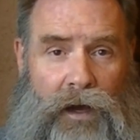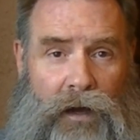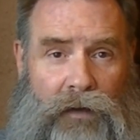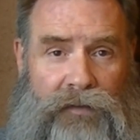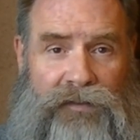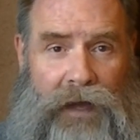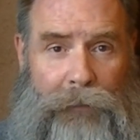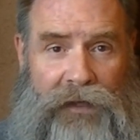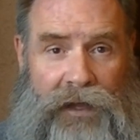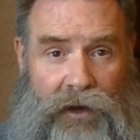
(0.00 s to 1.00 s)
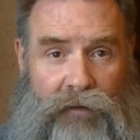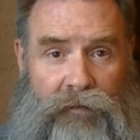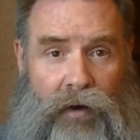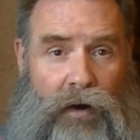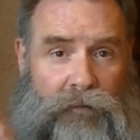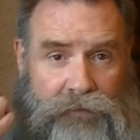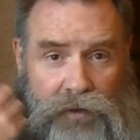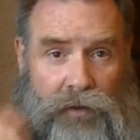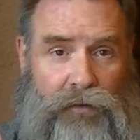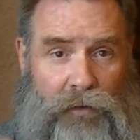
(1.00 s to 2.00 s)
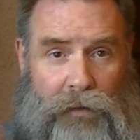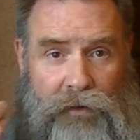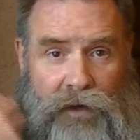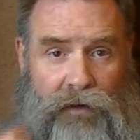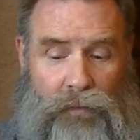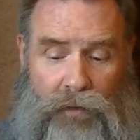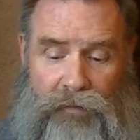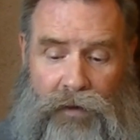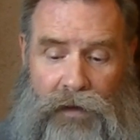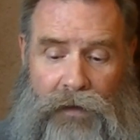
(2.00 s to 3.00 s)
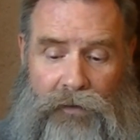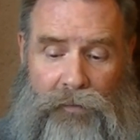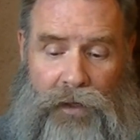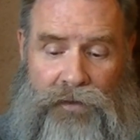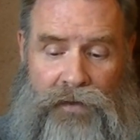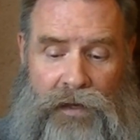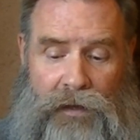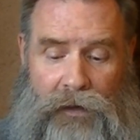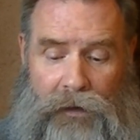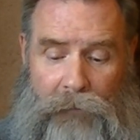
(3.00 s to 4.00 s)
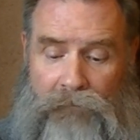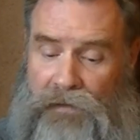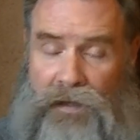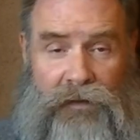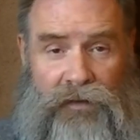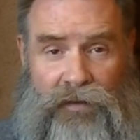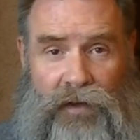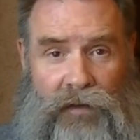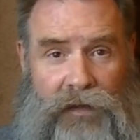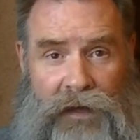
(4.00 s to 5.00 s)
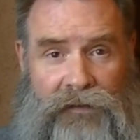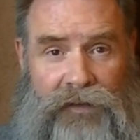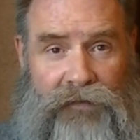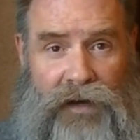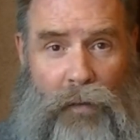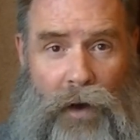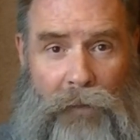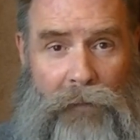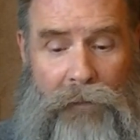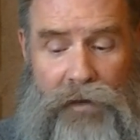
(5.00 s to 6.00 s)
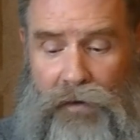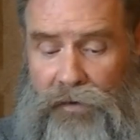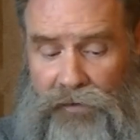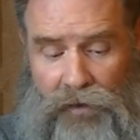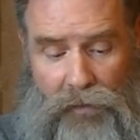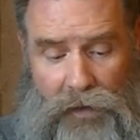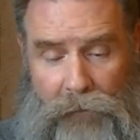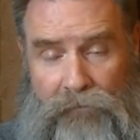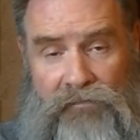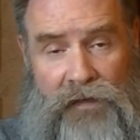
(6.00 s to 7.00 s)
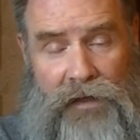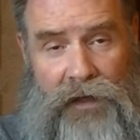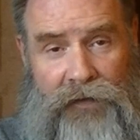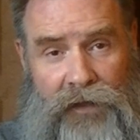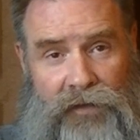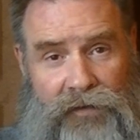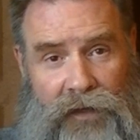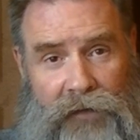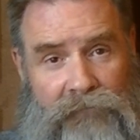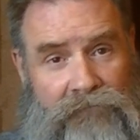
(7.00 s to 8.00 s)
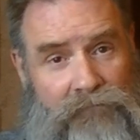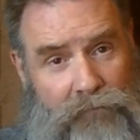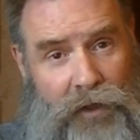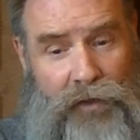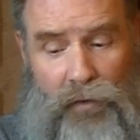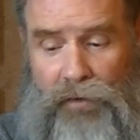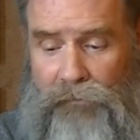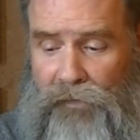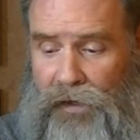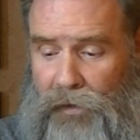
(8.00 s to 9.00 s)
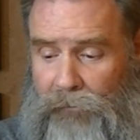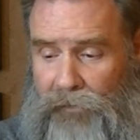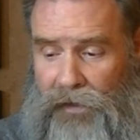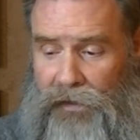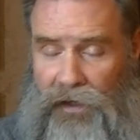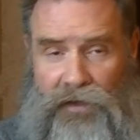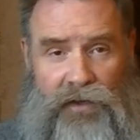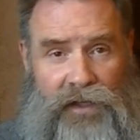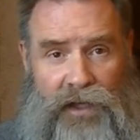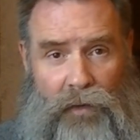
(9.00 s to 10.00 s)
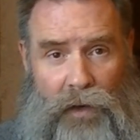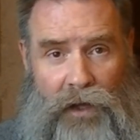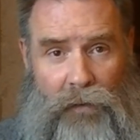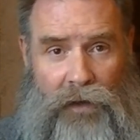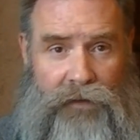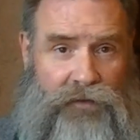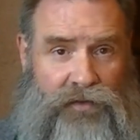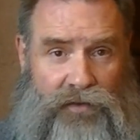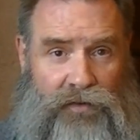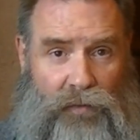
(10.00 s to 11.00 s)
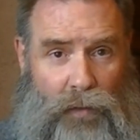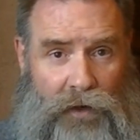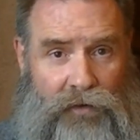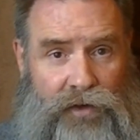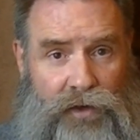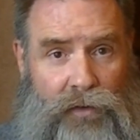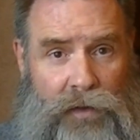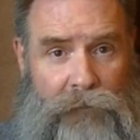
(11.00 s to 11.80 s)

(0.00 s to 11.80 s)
stopping hair fall so your beard hairs won't fall out as much. This is all kind of stuff that I want in my beard, so I think it's pretty cool. And again, you can get away with just using one or two